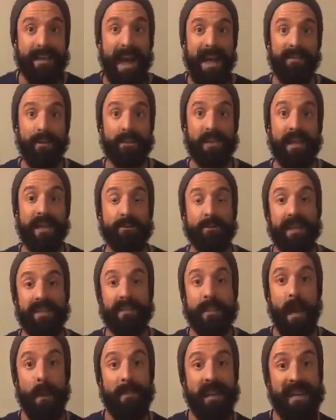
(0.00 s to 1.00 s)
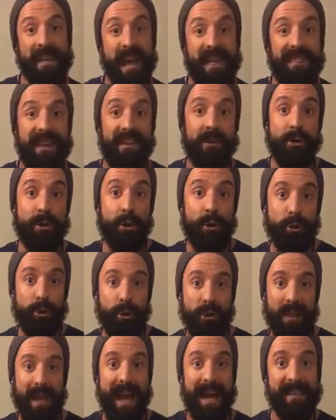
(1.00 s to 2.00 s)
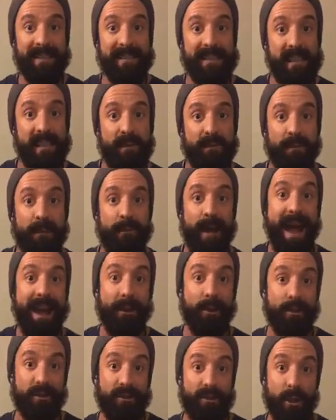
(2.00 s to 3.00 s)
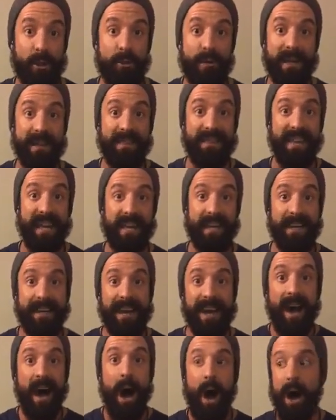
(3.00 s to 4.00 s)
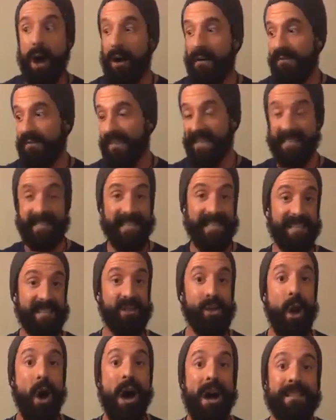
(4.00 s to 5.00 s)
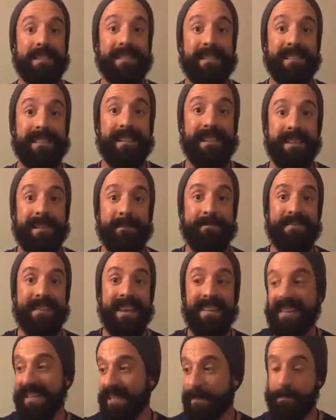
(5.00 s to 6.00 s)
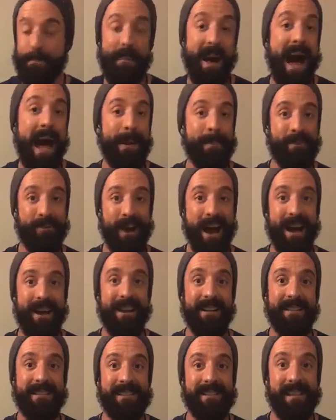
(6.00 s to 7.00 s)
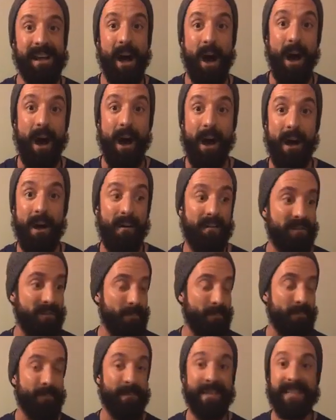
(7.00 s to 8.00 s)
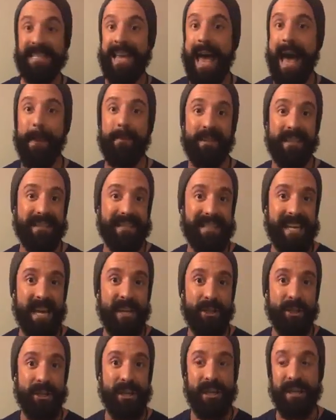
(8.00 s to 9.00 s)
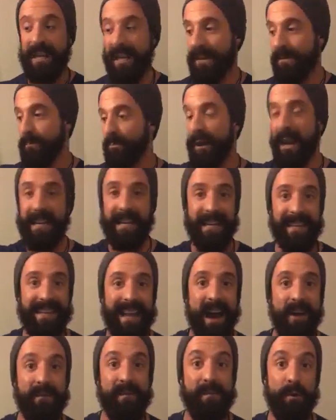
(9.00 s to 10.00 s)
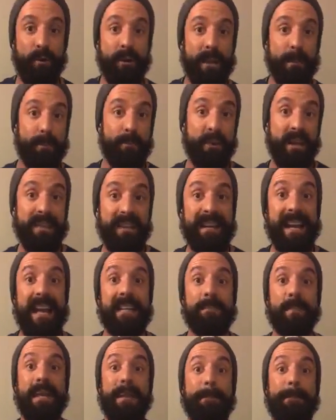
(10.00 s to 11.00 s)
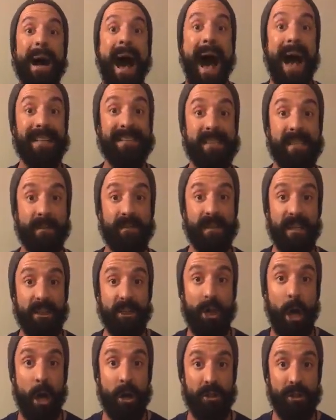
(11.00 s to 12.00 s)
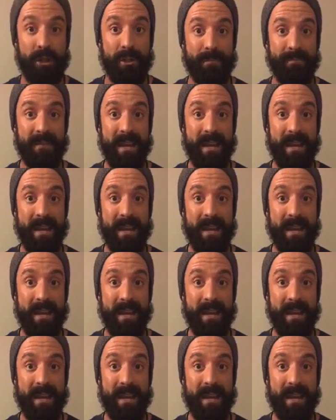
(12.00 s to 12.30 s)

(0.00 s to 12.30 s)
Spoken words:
And those electrons come in and they neutralize these free radicals. So you can think of this exhaust, these byproducts of metabolization and breaking down food and breathing, as being positively charged.